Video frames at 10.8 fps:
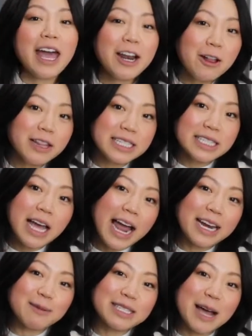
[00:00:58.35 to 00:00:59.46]
And I'll list the
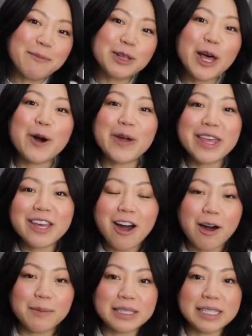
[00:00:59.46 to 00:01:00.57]
items down below in the comment